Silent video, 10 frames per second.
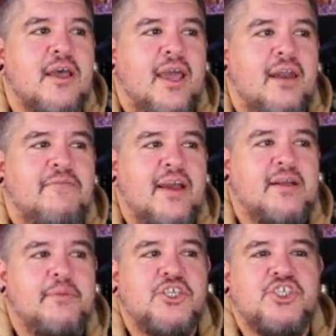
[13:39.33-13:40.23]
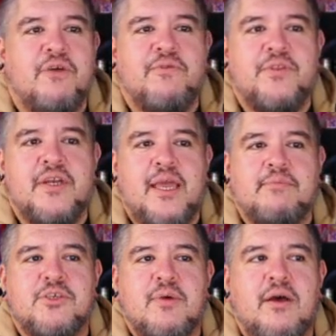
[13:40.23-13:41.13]
In fact, I'm going to shuffle the
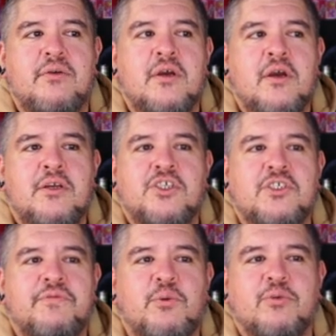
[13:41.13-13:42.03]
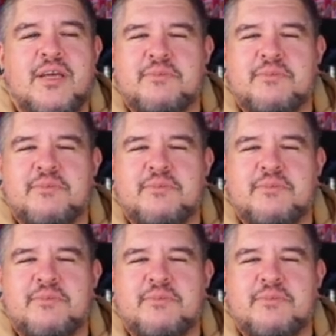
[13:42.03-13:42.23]
names around just a few more times,